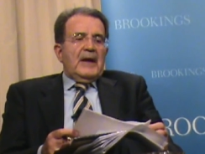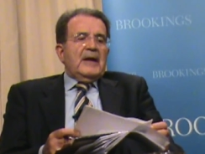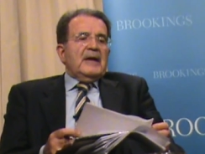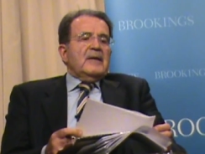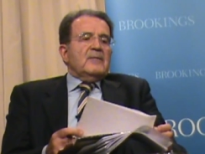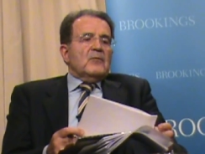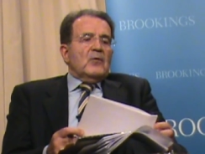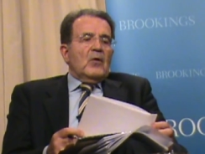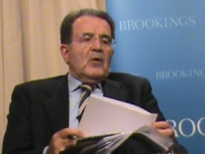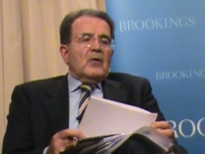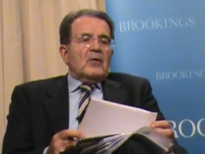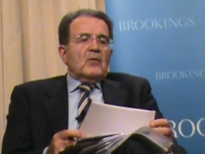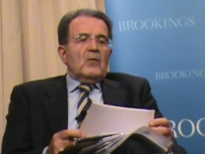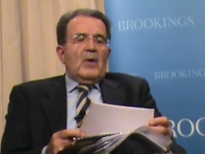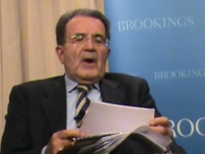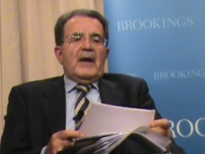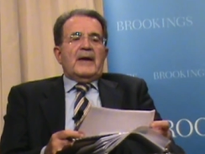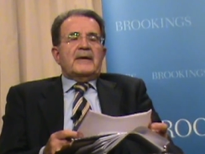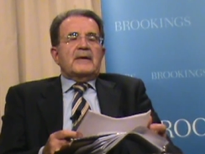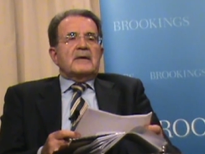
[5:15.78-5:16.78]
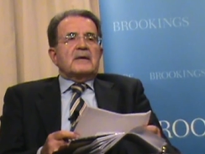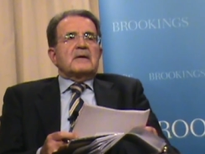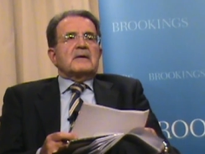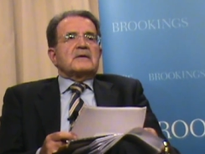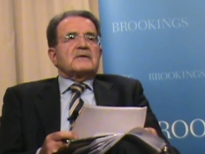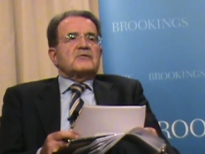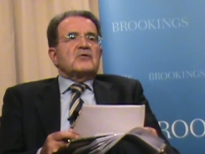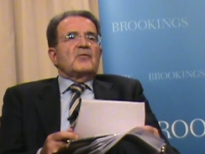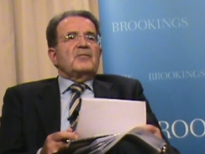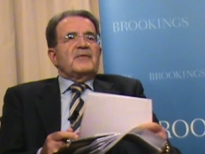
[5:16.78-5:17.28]
anymore one
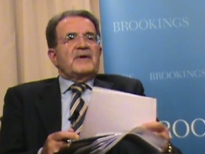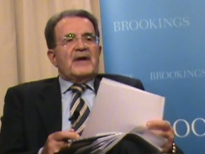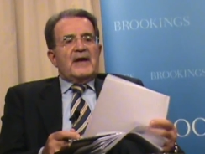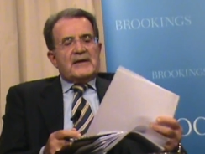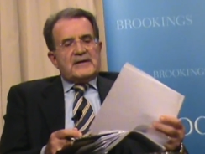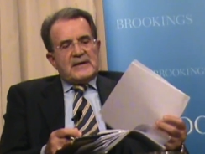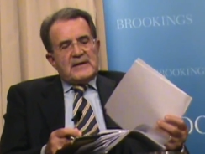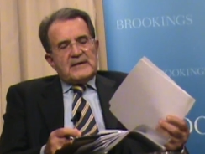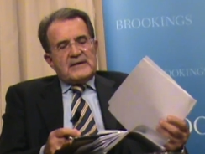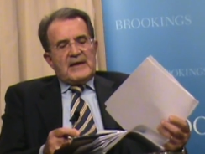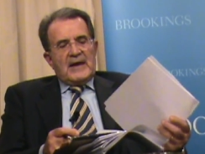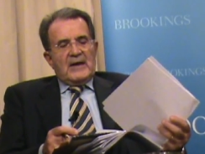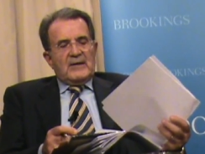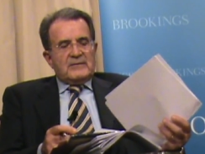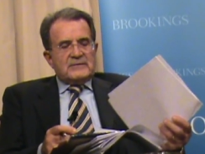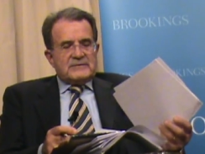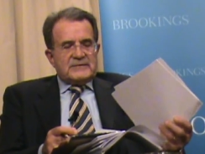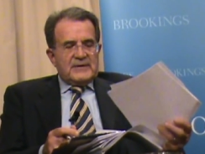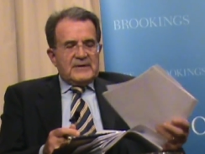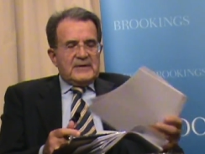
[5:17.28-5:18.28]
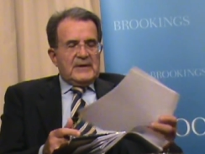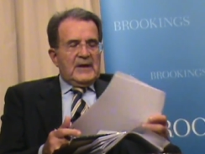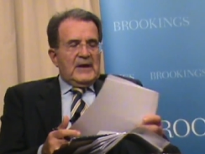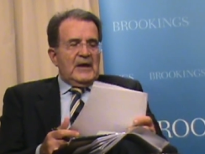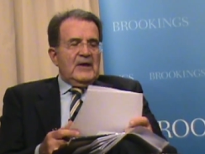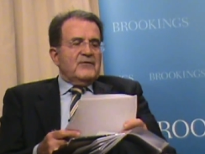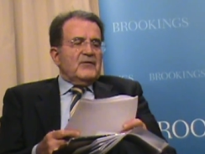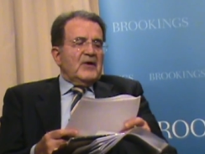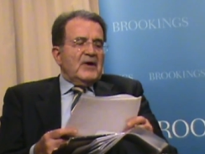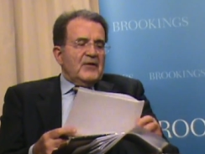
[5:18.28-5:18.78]
dominating country,
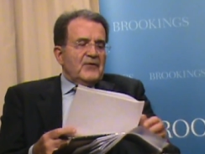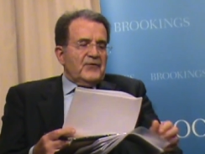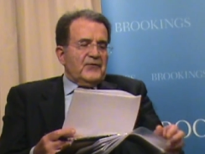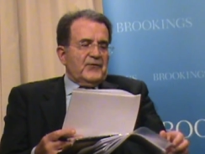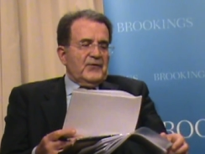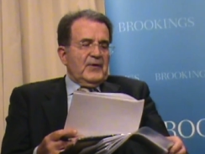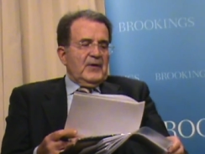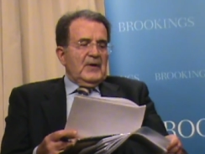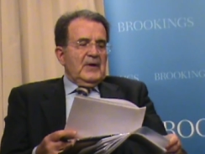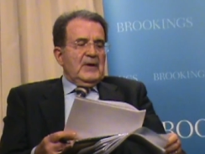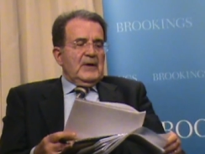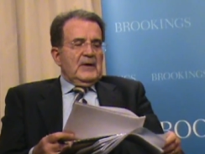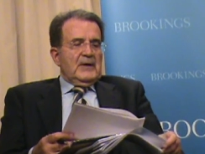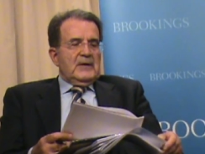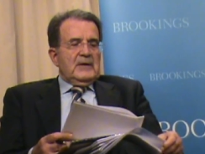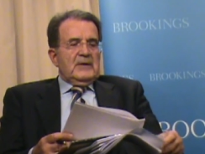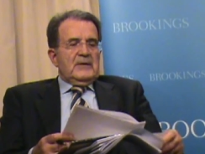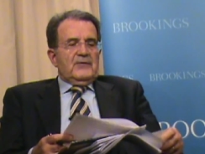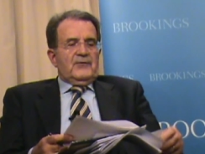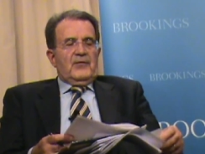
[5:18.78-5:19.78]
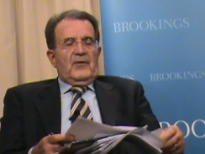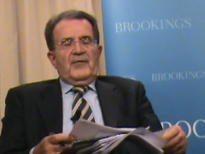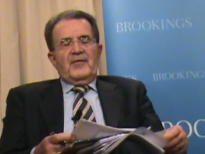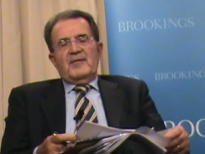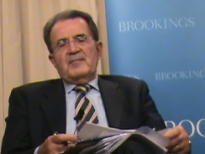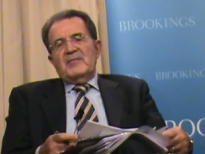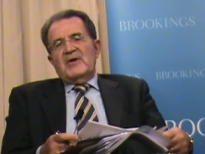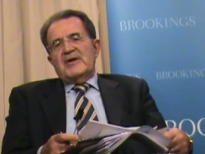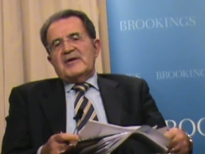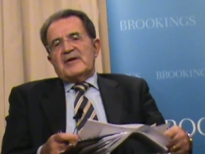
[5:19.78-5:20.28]
even if, from
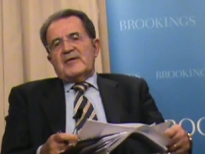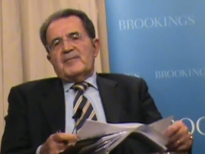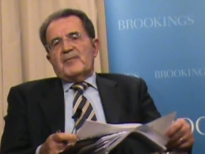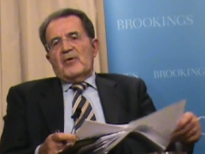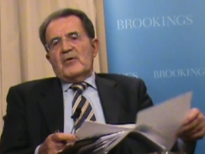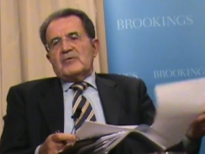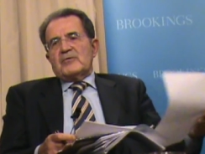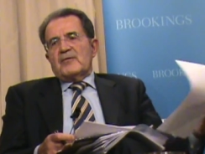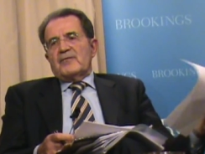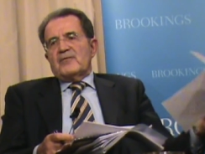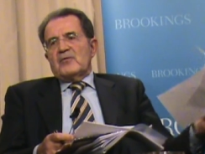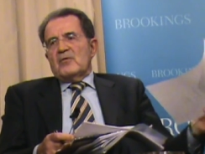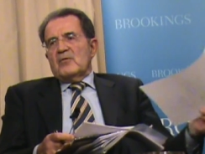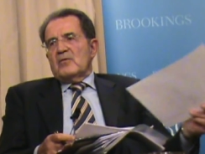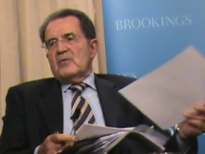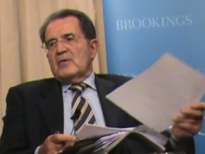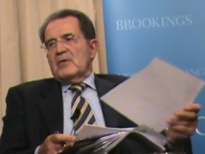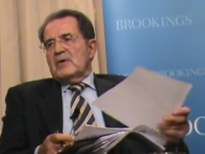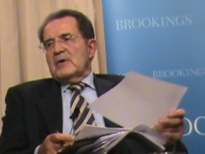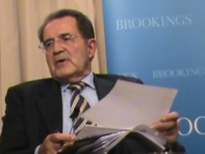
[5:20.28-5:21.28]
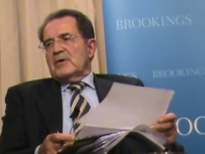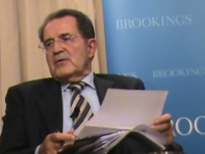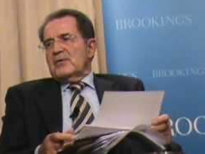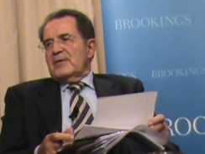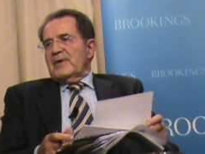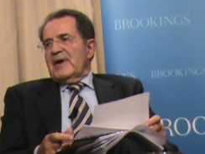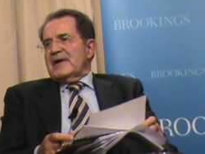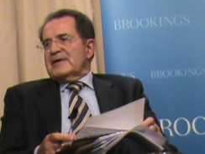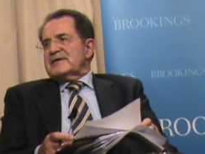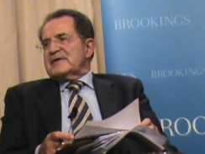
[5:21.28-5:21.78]
the military point of view,
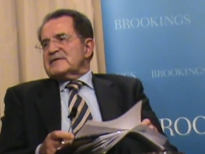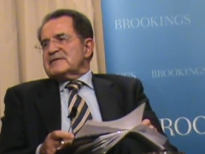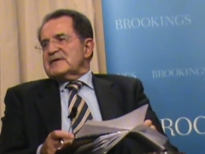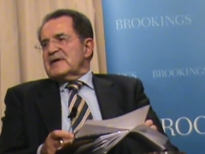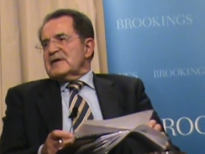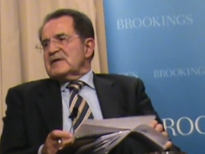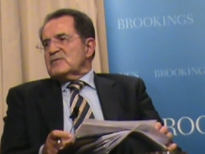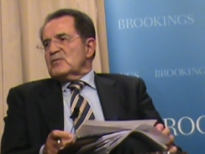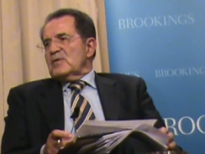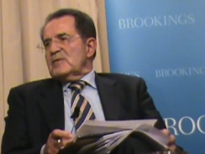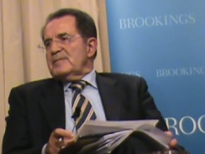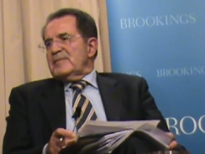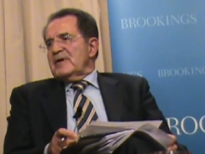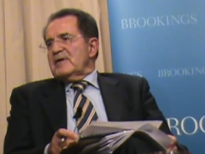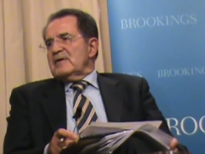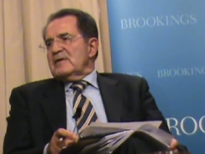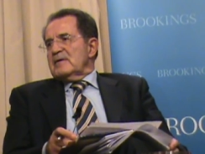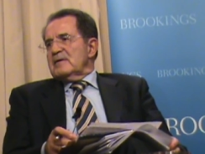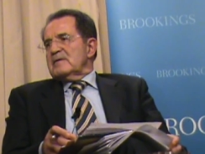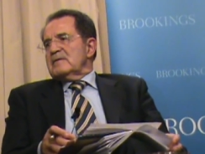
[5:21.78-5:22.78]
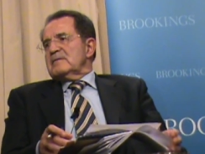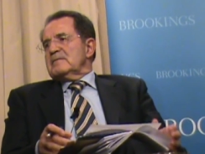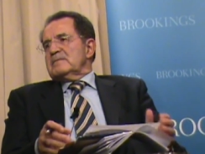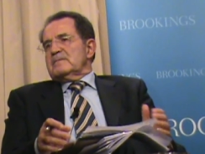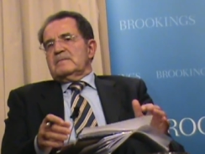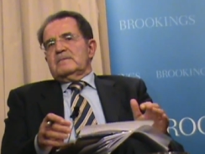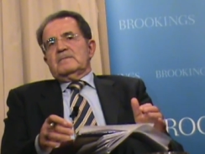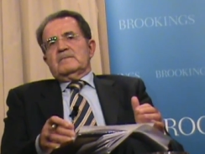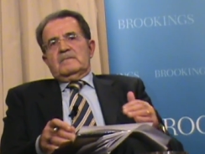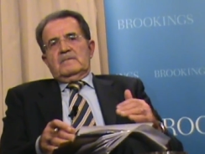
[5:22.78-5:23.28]
the United States will be
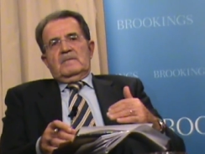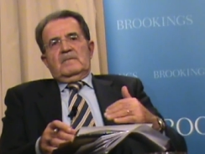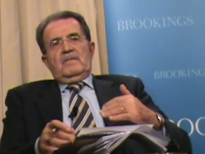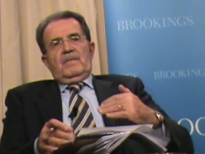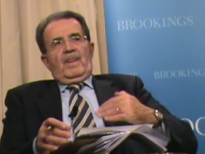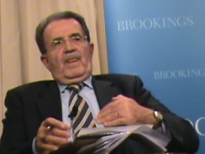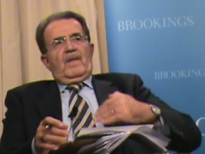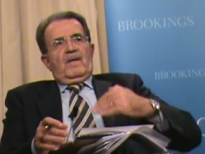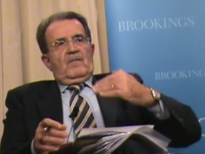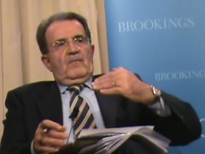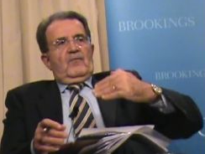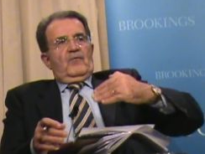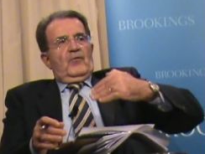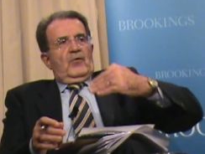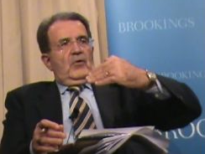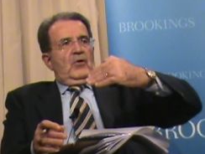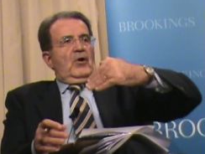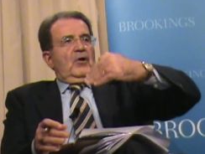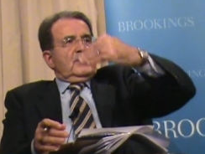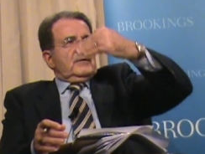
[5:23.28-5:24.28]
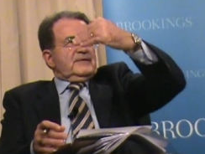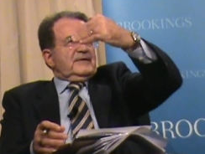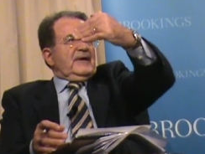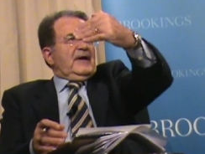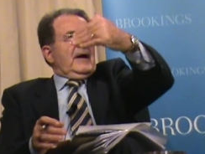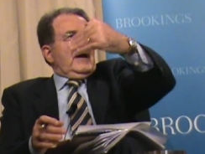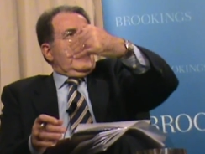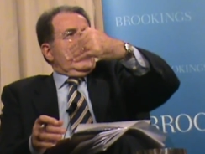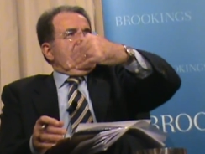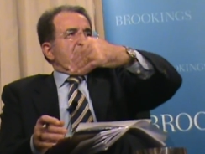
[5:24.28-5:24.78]
for a long
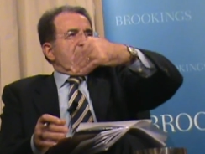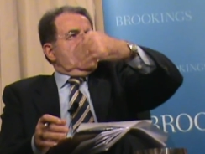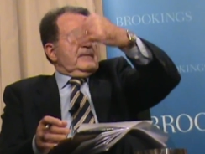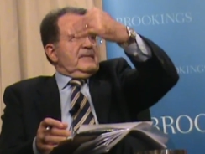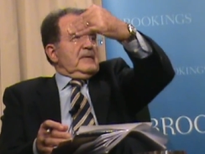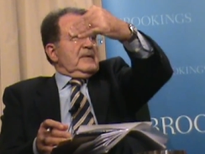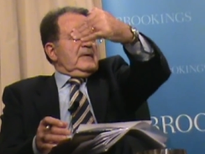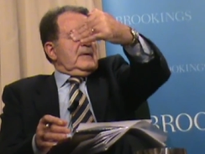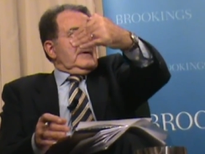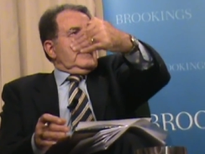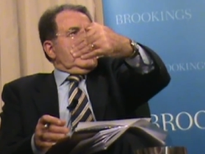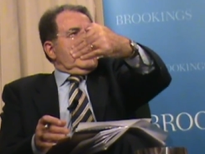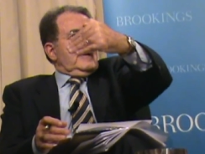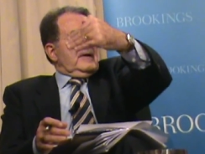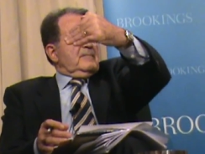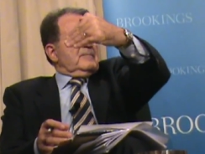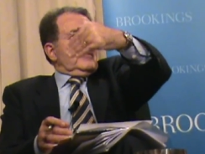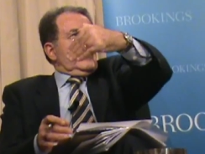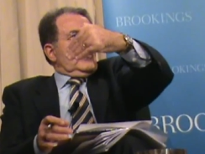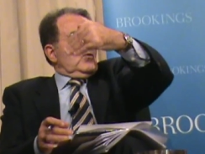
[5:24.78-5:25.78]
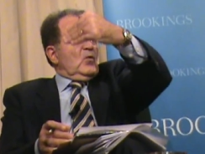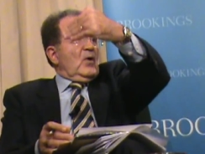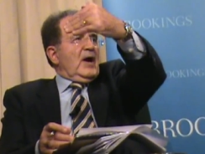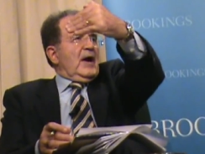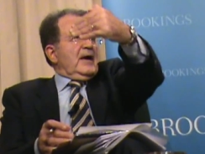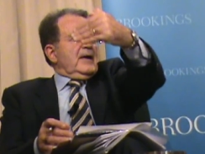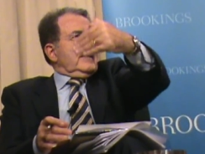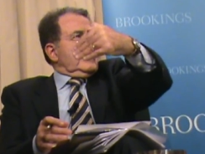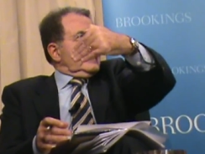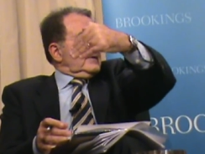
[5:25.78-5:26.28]
time number
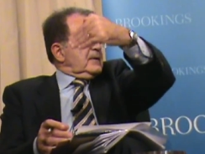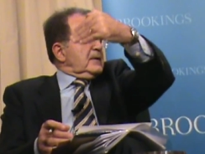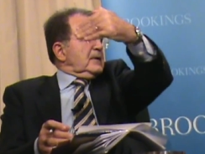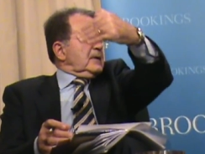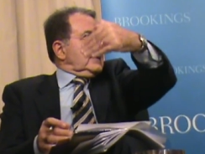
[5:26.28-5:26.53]
one.